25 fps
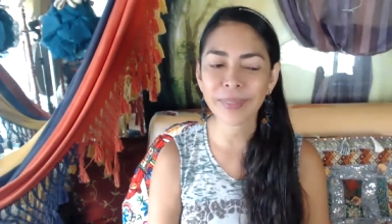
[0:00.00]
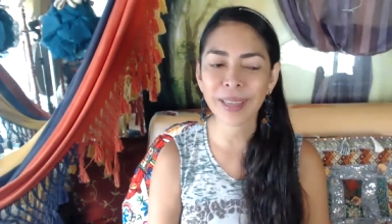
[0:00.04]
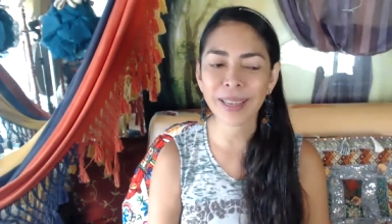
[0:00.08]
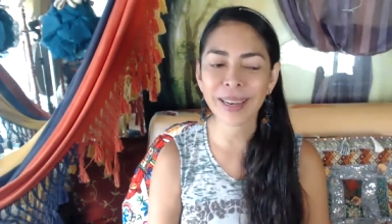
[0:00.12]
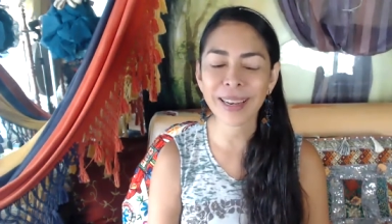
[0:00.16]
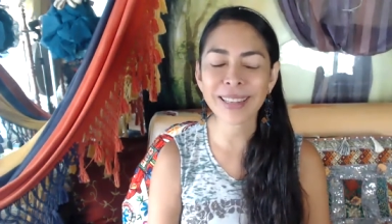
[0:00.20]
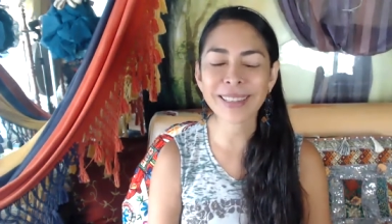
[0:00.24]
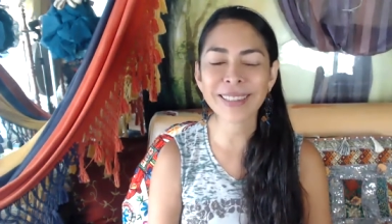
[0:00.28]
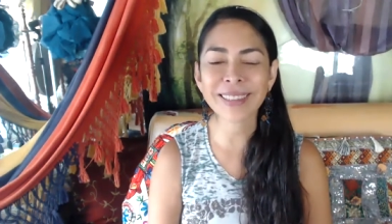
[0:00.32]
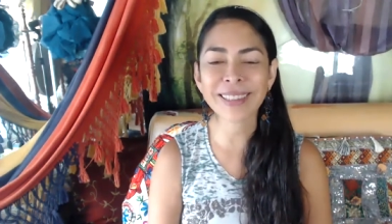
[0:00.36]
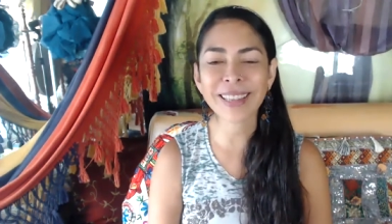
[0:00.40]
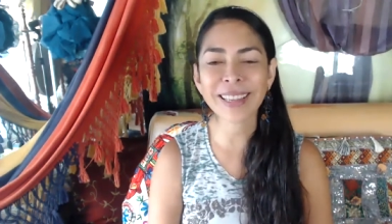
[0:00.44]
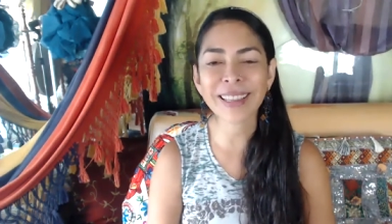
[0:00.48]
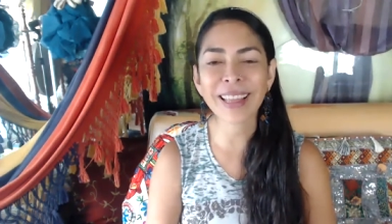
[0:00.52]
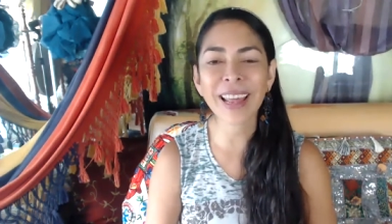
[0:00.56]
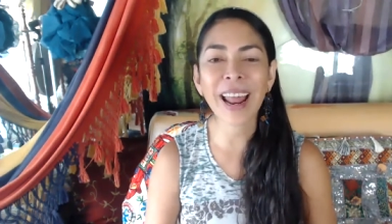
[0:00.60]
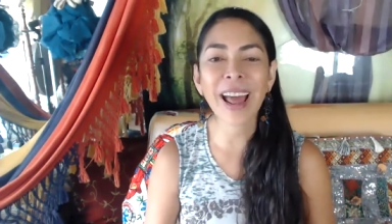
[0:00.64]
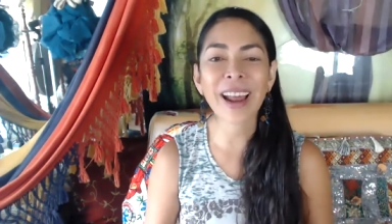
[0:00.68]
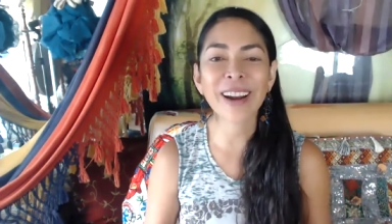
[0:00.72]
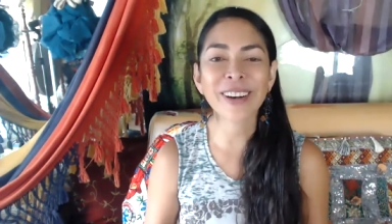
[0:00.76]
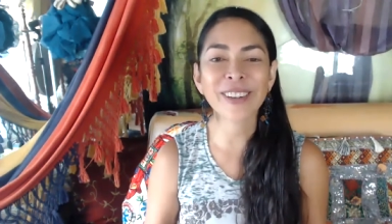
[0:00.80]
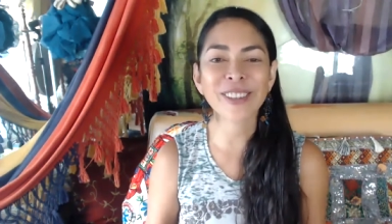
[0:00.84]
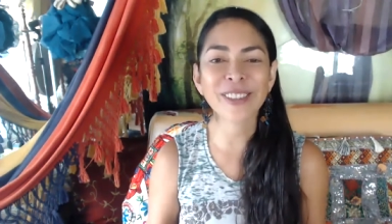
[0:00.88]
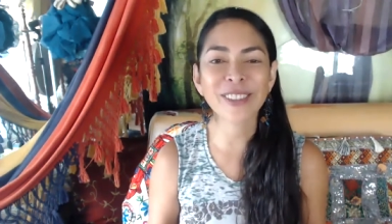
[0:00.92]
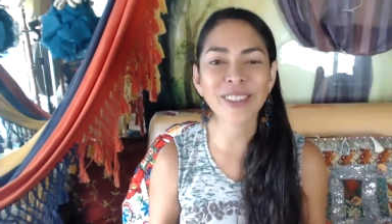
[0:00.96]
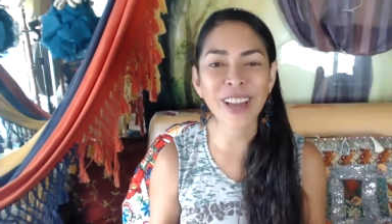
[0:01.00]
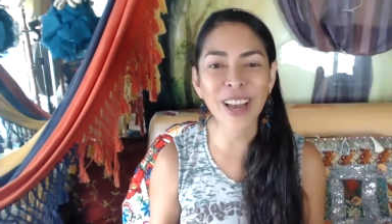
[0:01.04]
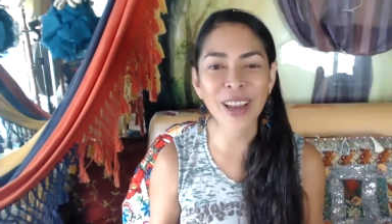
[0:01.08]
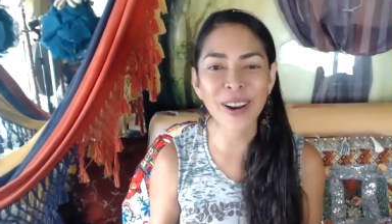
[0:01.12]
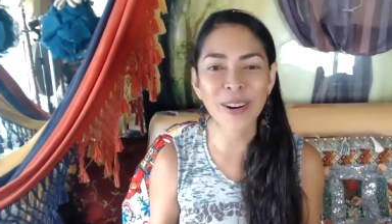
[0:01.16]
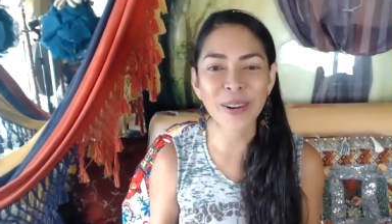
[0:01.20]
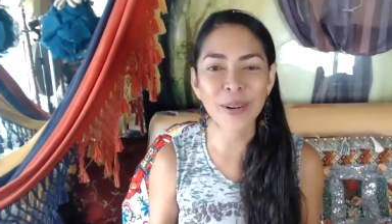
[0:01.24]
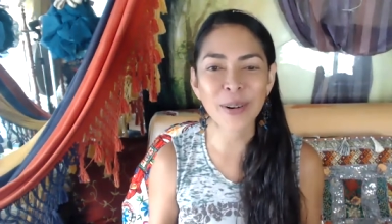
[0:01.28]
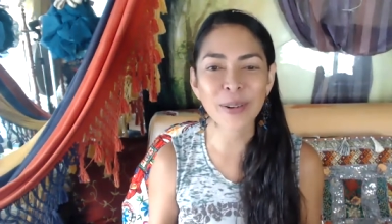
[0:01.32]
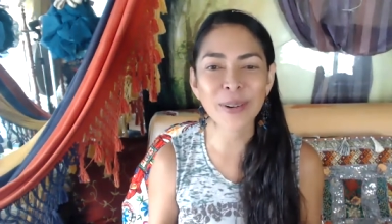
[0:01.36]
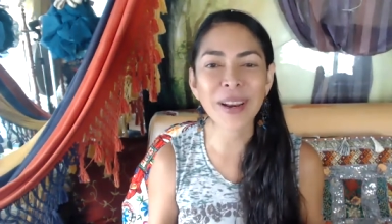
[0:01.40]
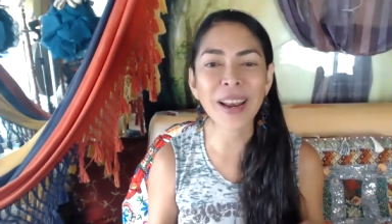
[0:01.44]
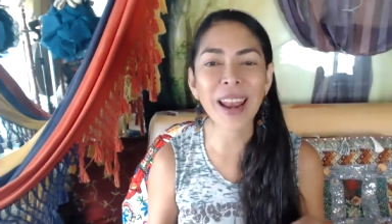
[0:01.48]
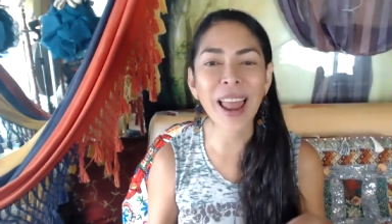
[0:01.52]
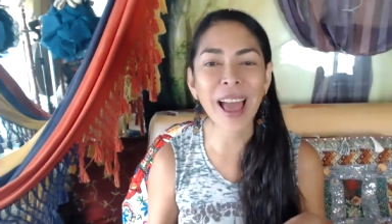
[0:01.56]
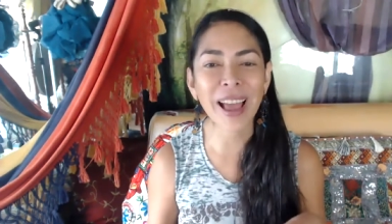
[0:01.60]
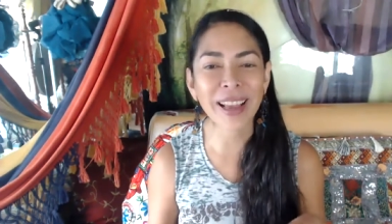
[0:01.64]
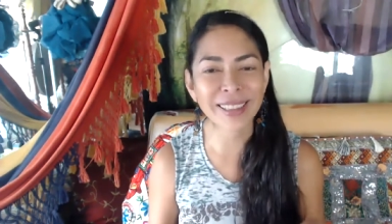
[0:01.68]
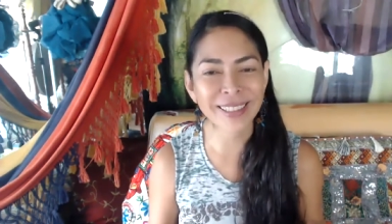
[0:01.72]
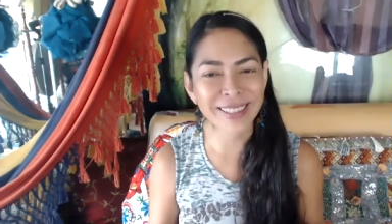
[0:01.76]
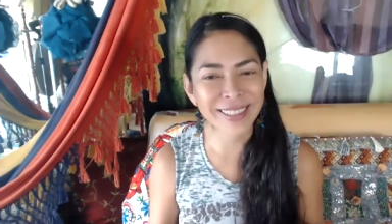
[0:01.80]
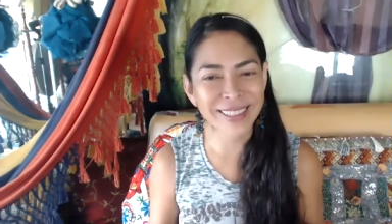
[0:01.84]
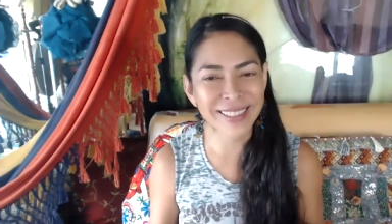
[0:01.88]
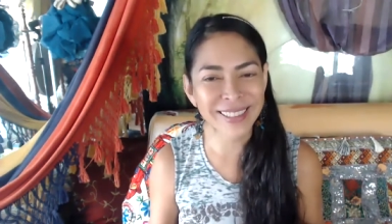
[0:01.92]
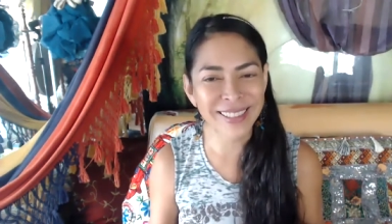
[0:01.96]
let's say that our shadow
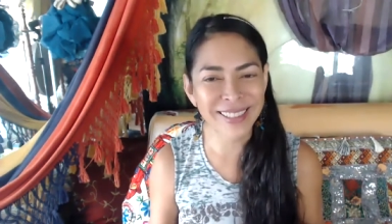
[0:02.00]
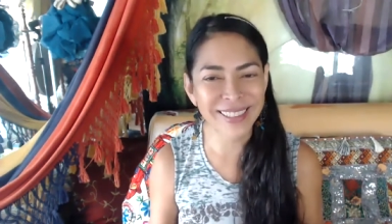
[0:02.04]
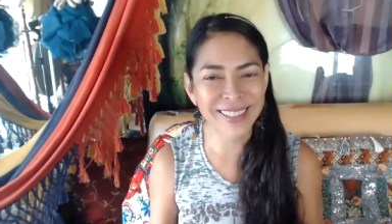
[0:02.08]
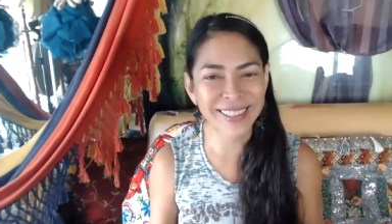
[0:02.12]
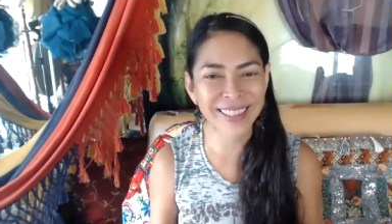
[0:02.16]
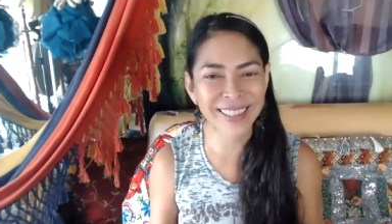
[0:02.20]
relaxes